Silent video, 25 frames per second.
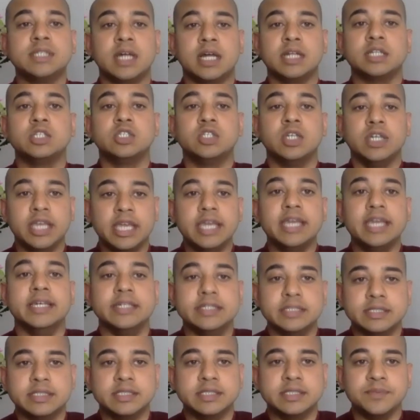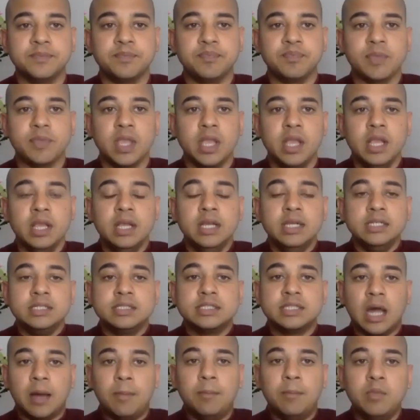Satcha is.
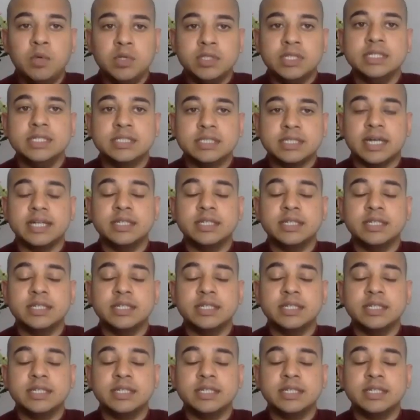Sammati